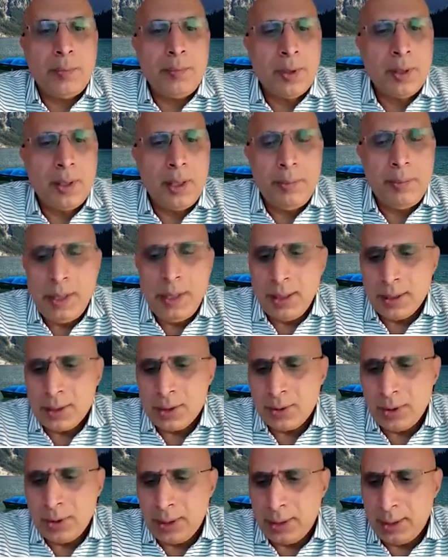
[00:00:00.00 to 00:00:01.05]
Um, let me
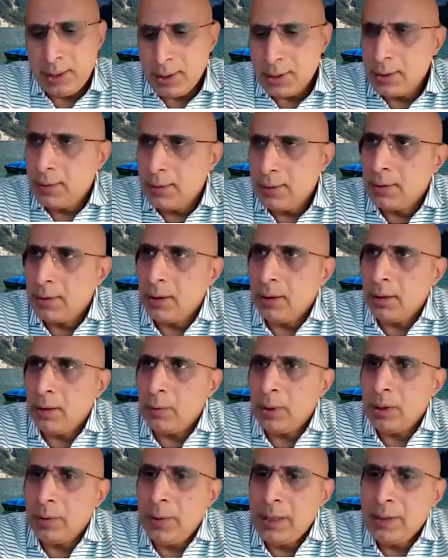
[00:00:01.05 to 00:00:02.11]
illustrate this
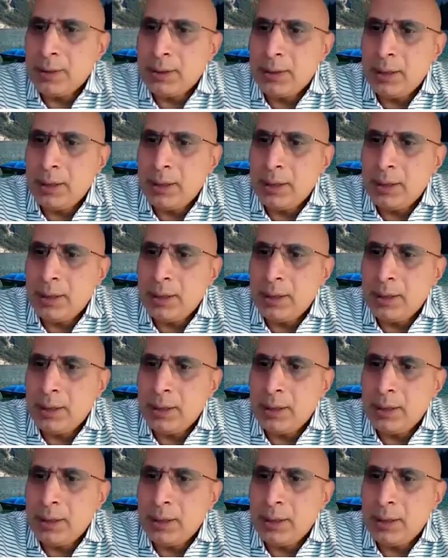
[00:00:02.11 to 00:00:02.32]
uh, with